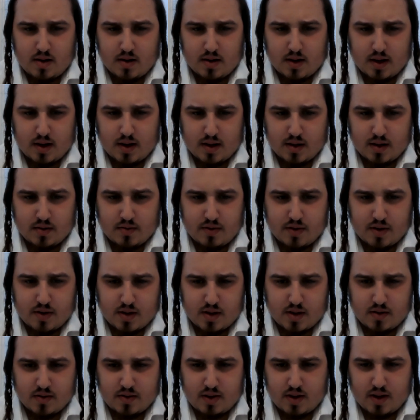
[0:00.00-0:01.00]
Okay, so
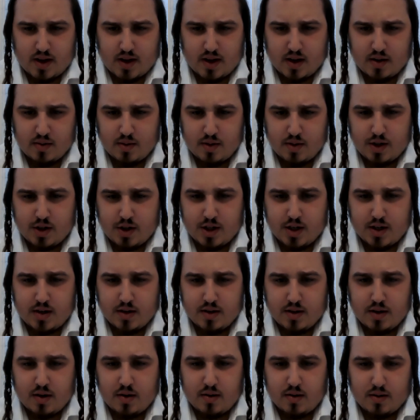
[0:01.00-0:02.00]
first of all, how do we
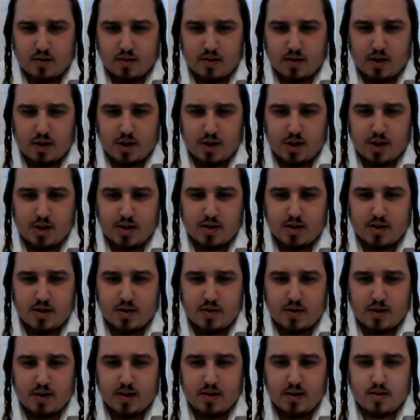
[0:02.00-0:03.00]
share? Oh, share
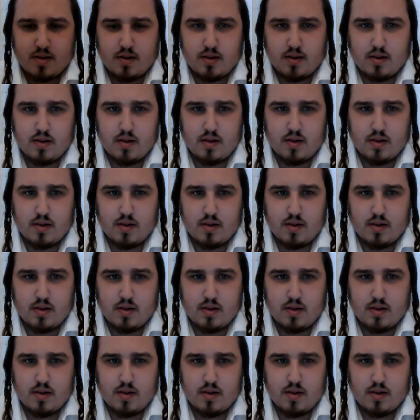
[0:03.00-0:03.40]
screen.